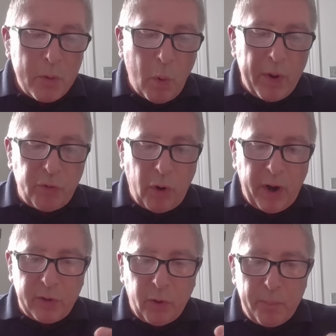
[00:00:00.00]
What we're trying
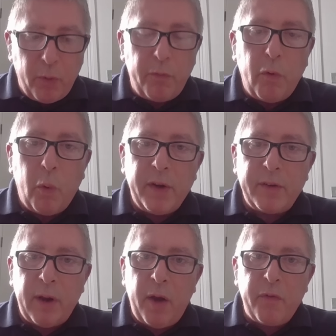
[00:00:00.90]
to sort of put forward
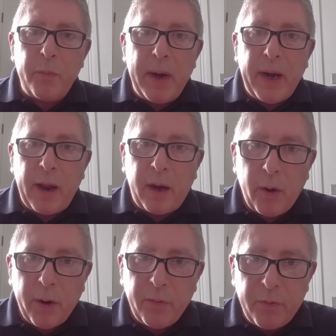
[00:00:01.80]
is a familiar
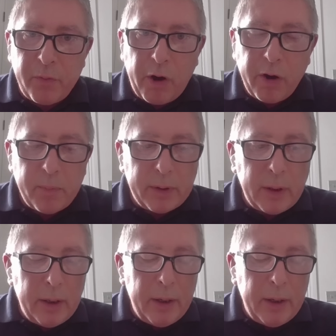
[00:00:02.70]
kind of environment